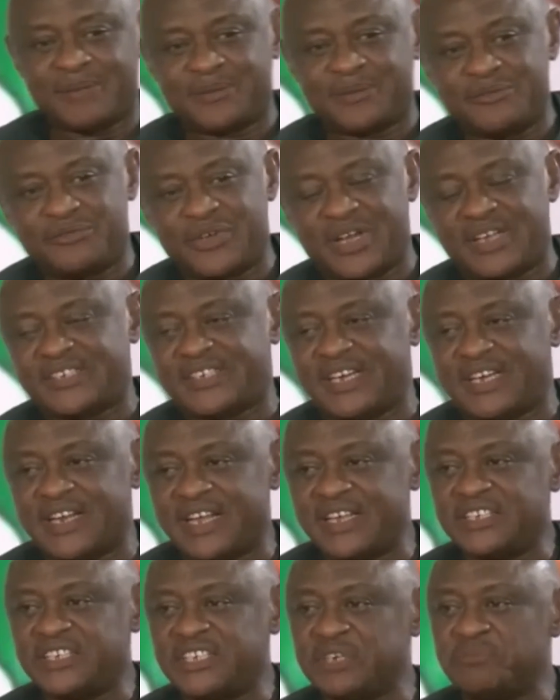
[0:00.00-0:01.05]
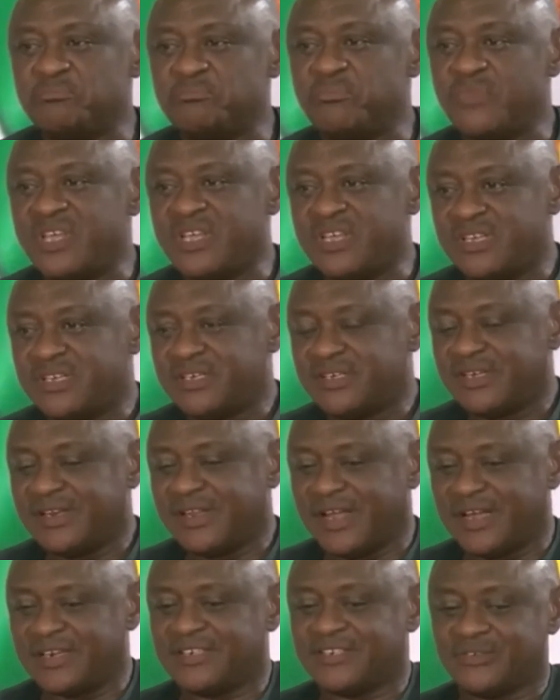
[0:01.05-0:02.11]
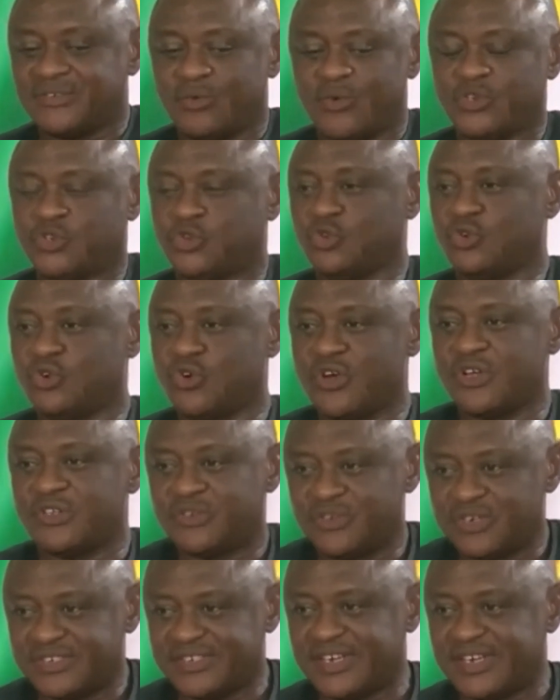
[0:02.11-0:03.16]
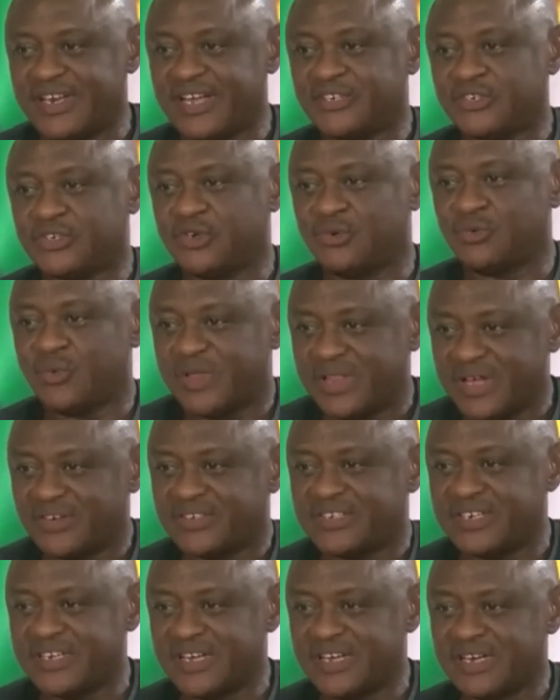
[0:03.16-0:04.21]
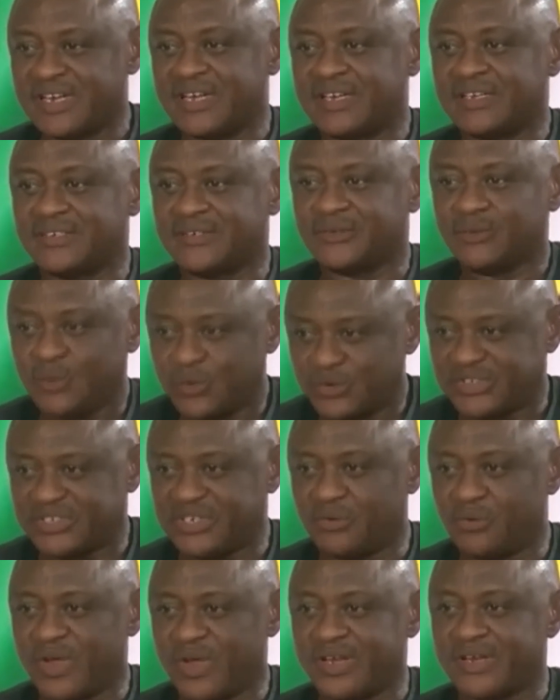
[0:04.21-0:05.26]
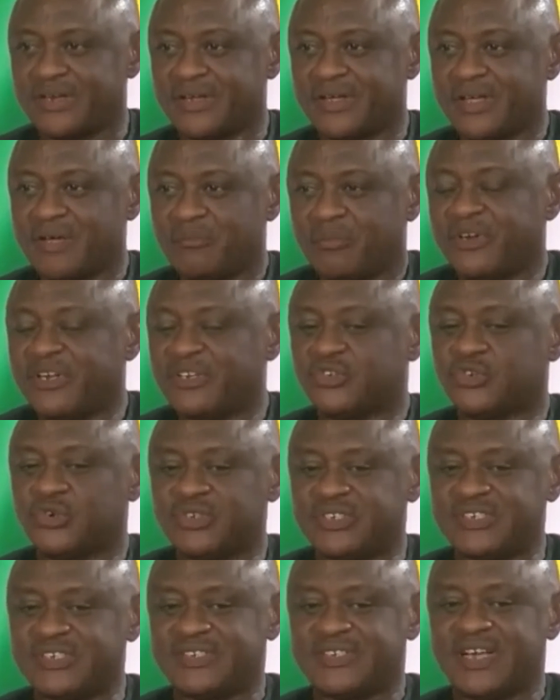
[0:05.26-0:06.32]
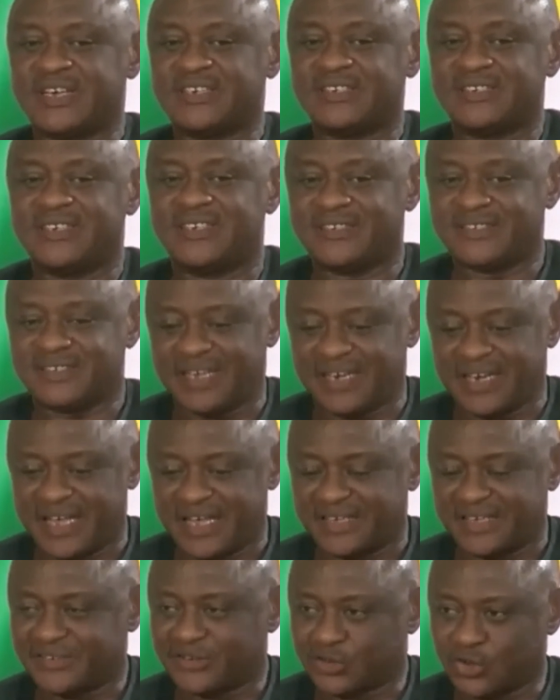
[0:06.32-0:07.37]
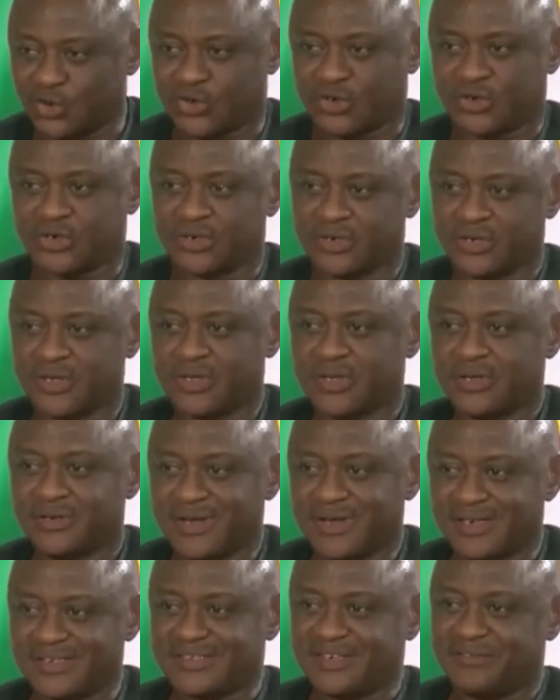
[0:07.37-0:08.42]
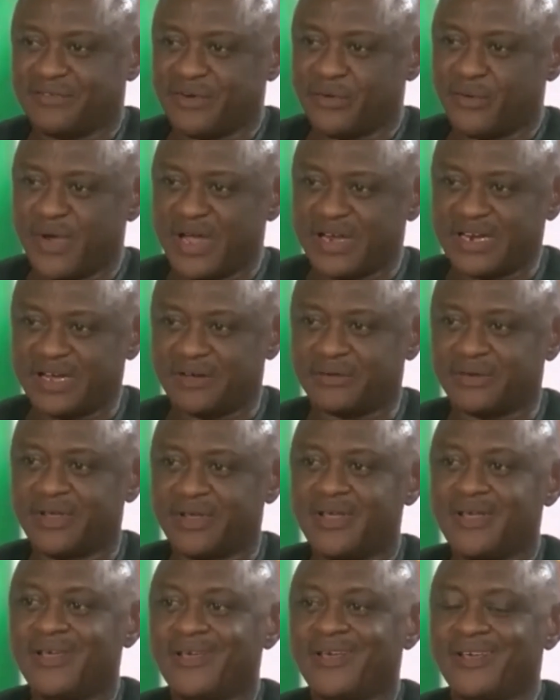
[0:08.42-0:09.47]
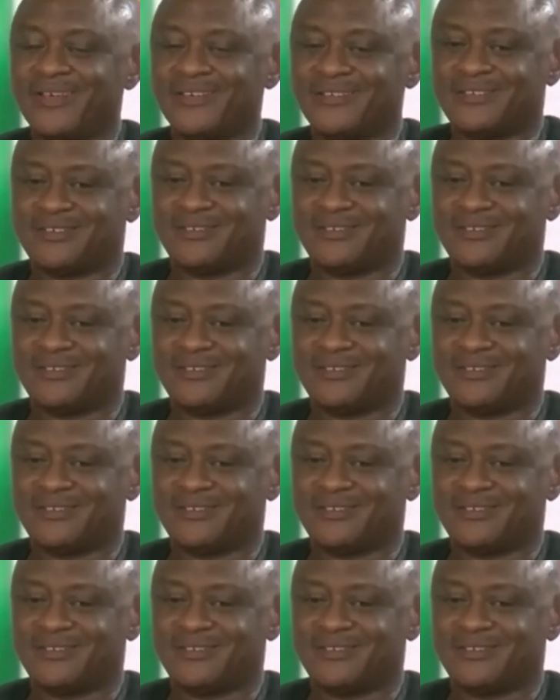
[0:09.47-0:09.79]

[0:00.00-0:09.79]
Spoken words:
if you are challenging me that we should go into this election without any alliance, we will still win. But the truth is that this alliance talk that is everywhere now is